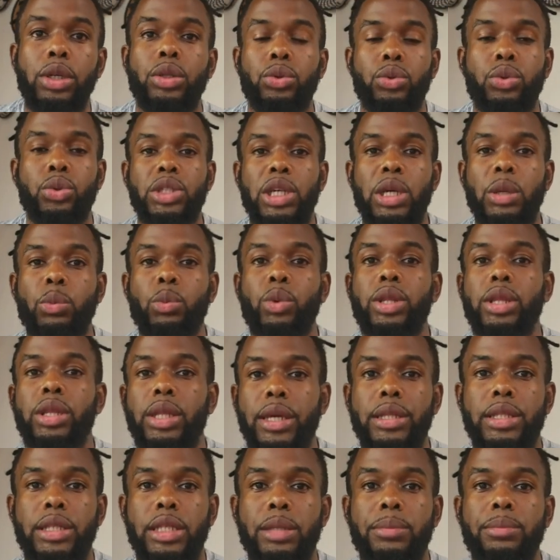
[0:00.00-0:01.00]
to someone
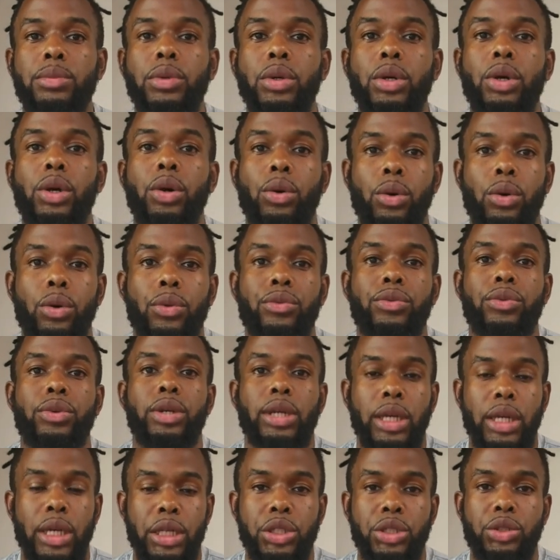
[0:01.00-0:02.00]
they deem of
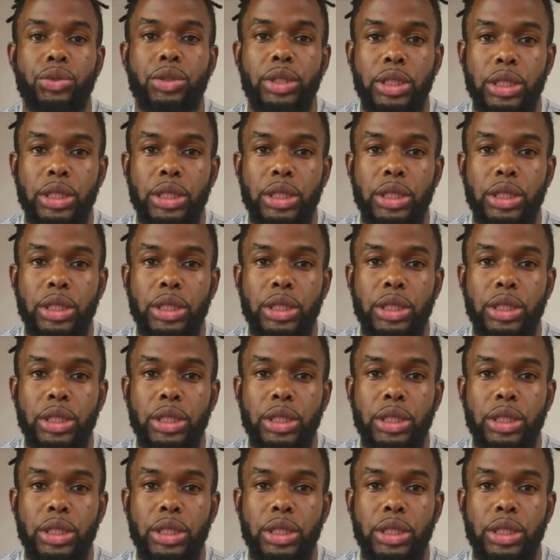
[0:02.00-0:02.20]
national